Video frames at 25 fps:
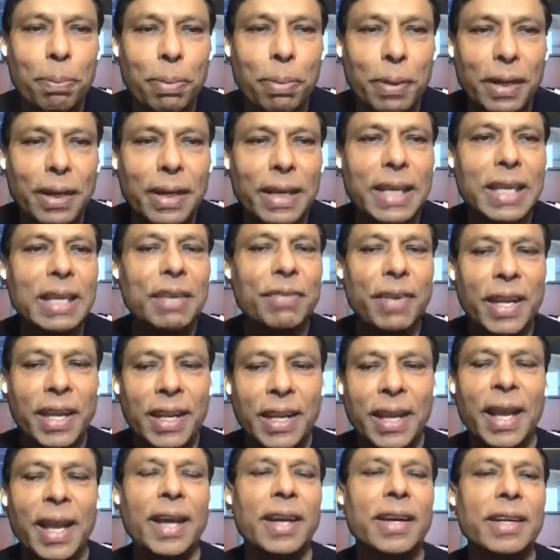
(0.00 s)
believe
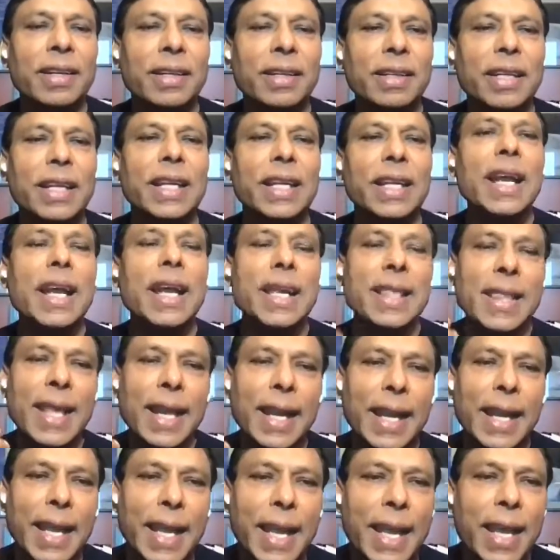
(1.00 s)
inherently
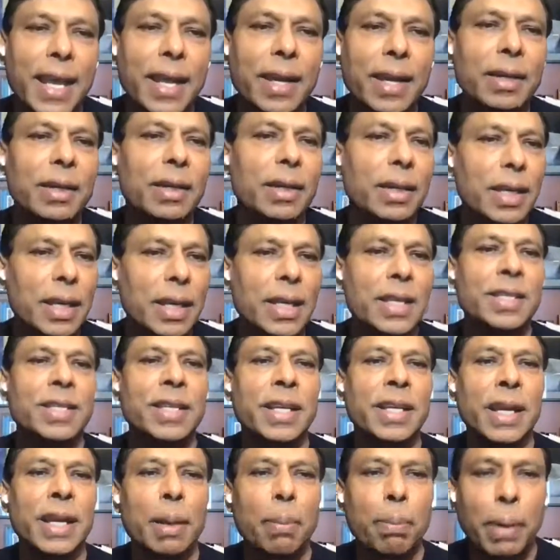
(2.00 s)
that air is
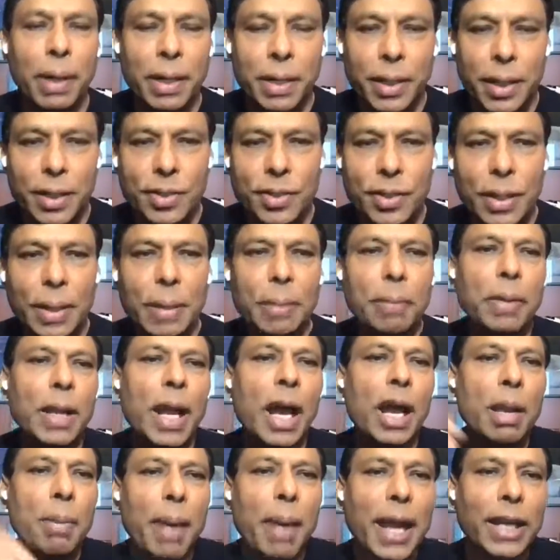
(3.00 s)
in abundance.
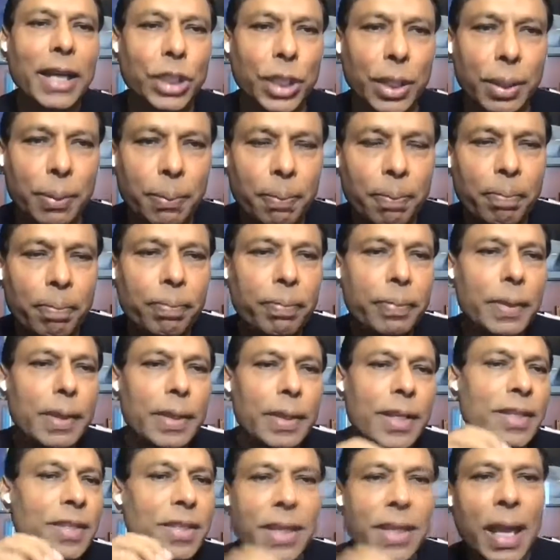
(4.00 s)
Now imagine
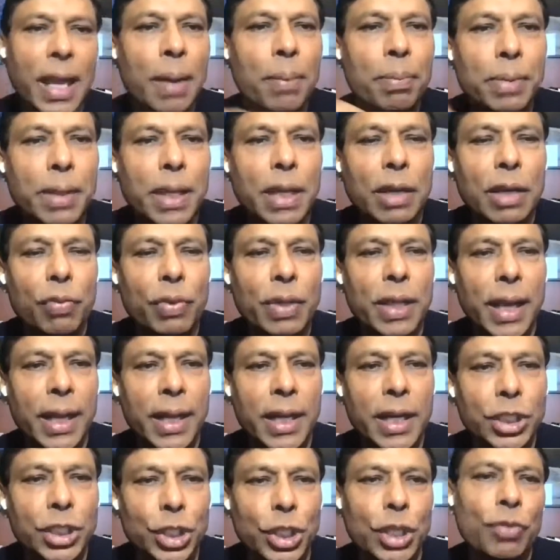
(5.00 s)
the same thing with
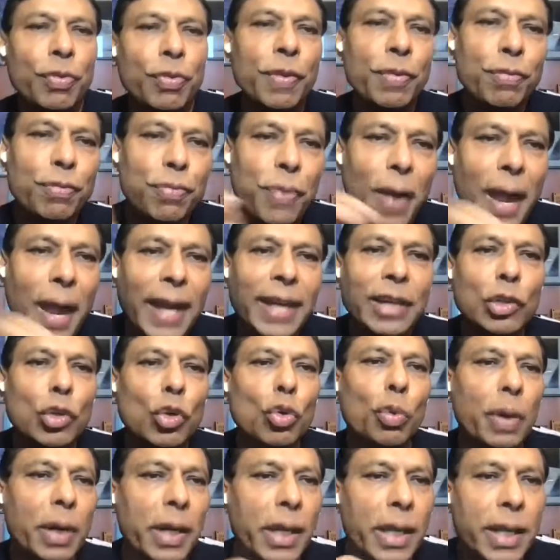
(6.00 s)
energy. We fight
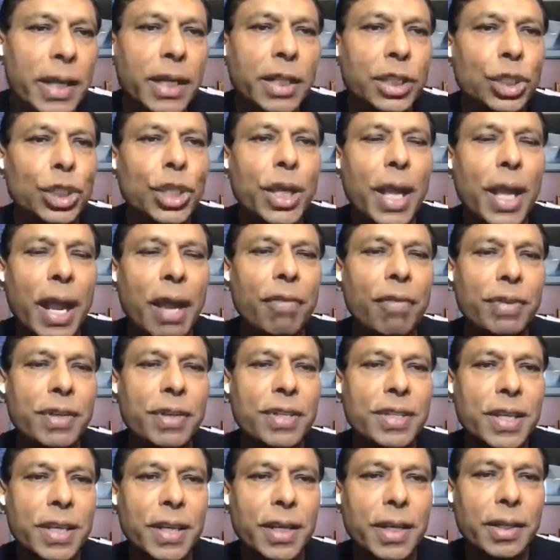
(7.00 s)
over energy every
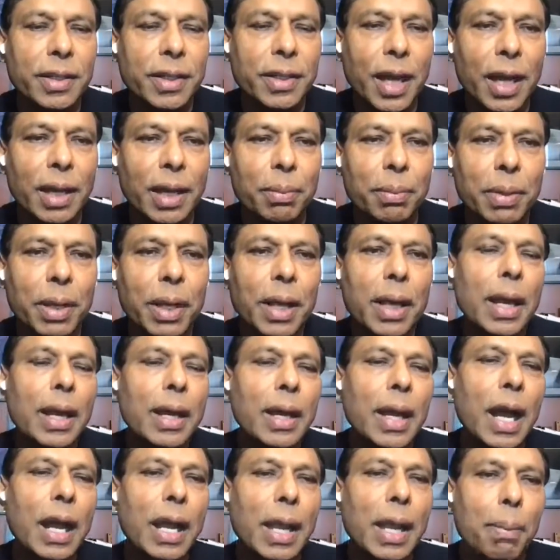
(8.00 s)
single time.
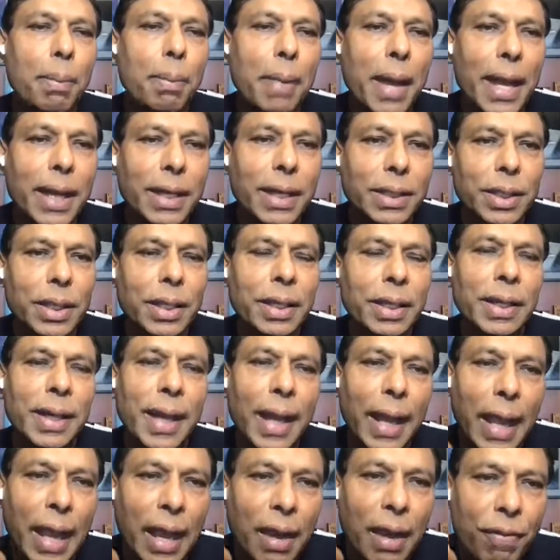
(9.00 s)
Now
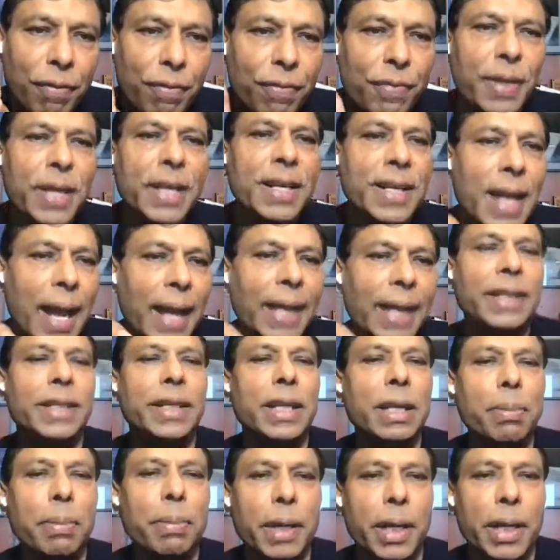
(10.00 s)
imagine every
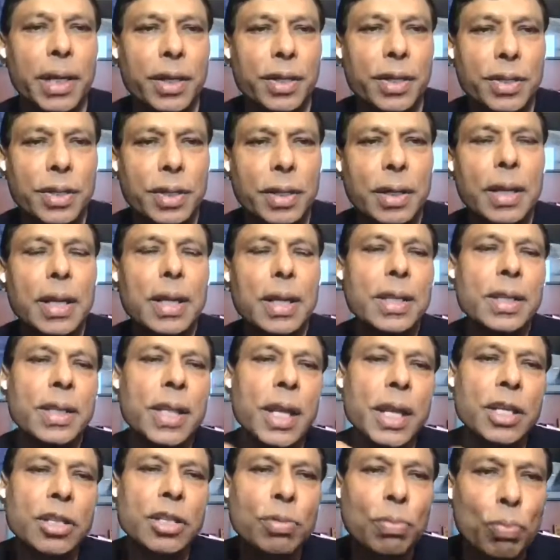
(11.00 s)
90 minutes,
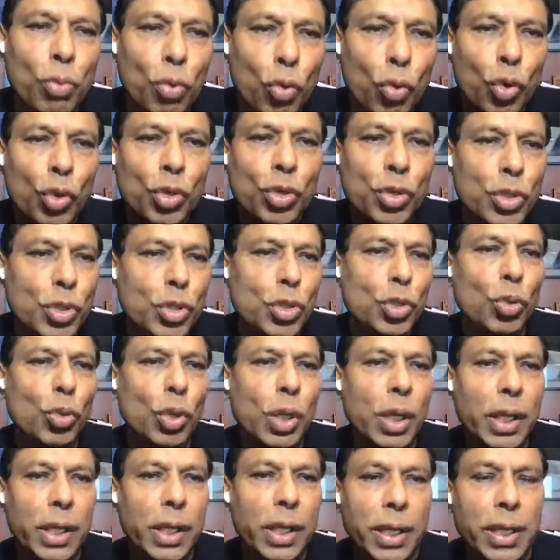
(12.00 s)
there is more
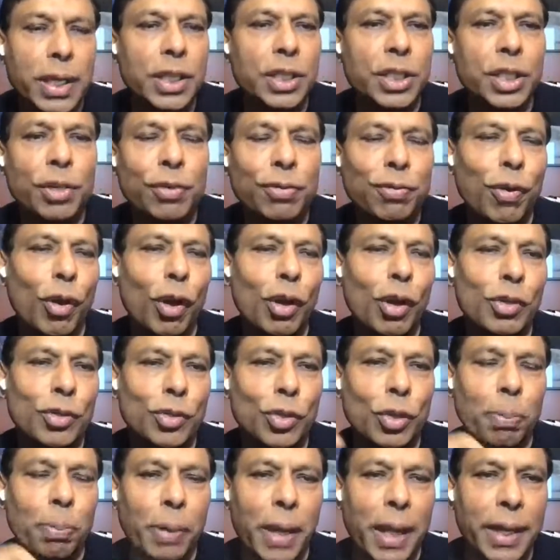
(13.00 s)
solar energy falls
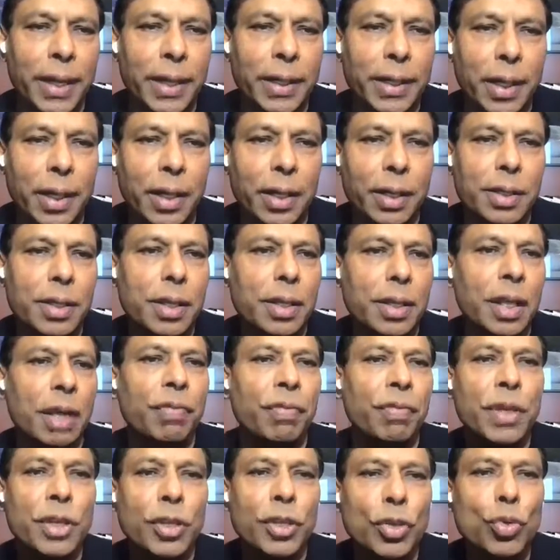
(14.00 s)
on planet Earth
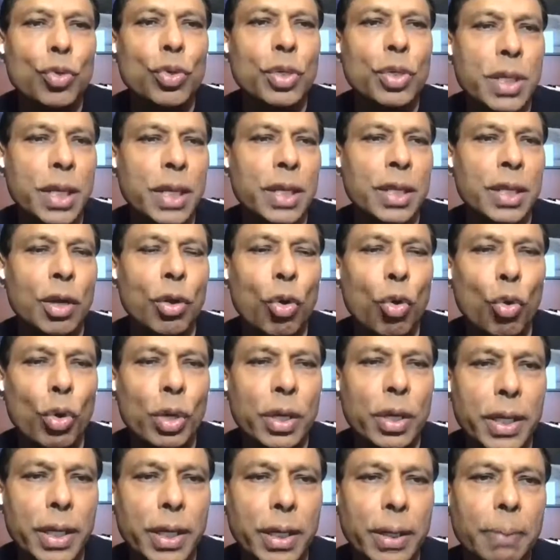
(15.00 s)
than we use in the
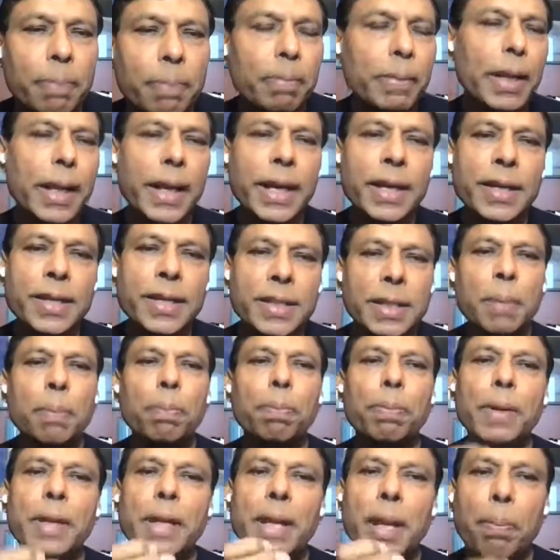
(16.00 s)
whole year. It's
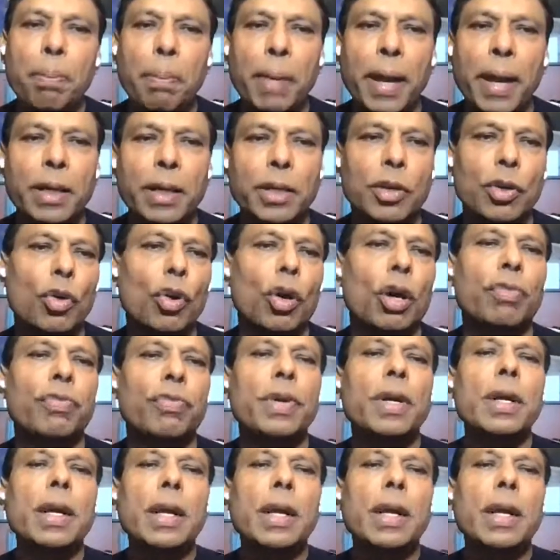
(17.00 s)
simply a matter of